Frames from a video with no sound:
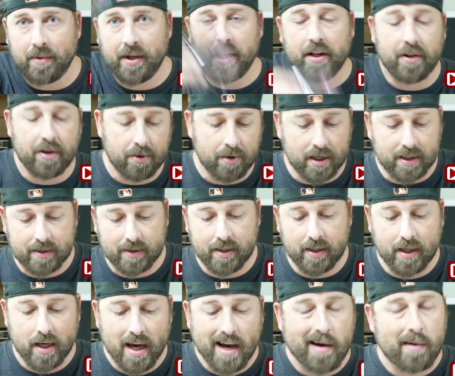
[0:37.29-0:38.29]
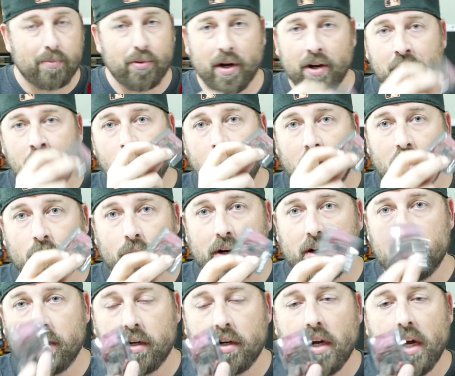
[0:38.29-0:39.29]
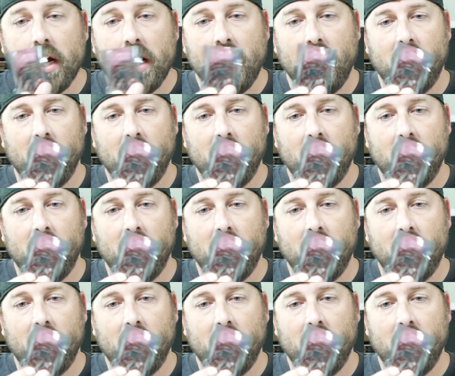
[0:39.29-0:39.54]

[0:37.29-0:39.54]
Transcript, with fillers: Helio RC, brand new hardware here.